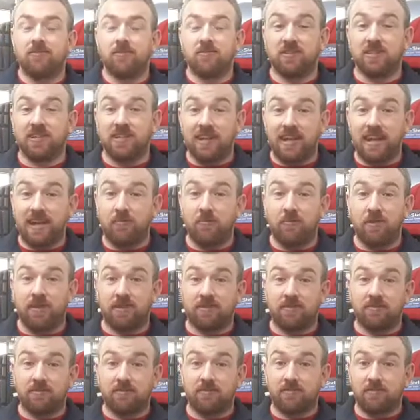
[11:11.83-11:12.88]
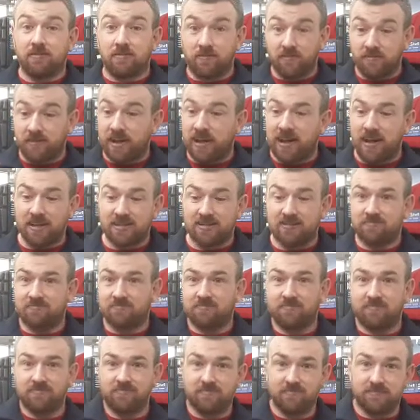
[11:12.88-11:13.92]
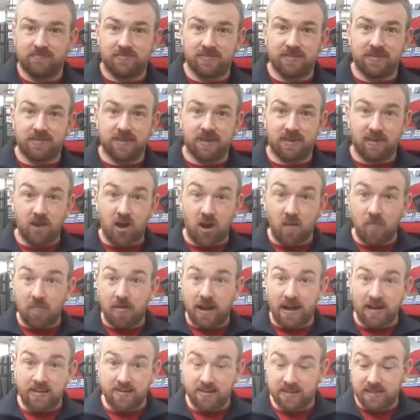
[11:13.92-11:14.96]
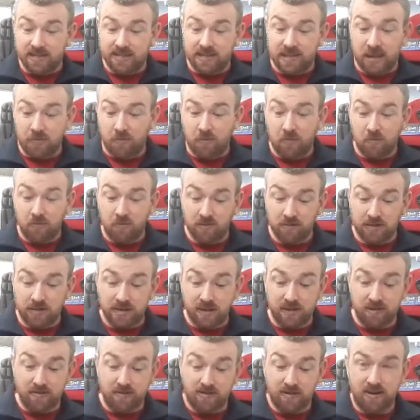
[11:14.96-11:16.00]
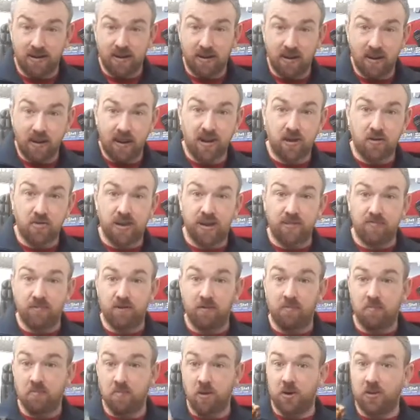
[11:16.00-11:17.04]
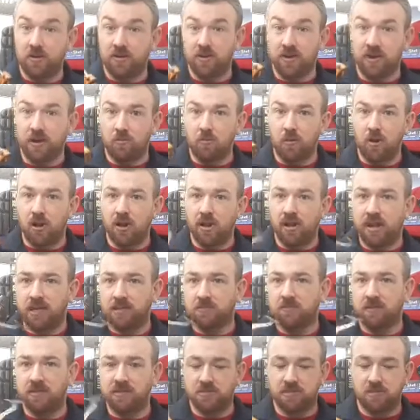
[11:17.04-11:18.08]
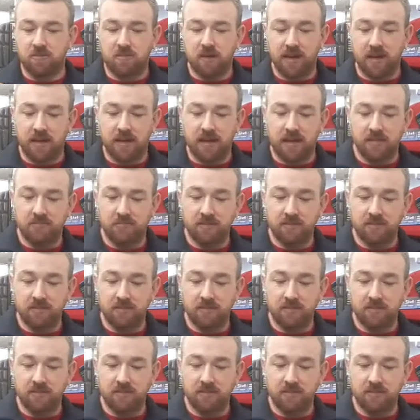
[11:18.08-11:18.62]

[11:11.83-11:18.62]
So obviously lightweight, fast and compact. These type of ones here are great for mountain hill walking expeditions or paddle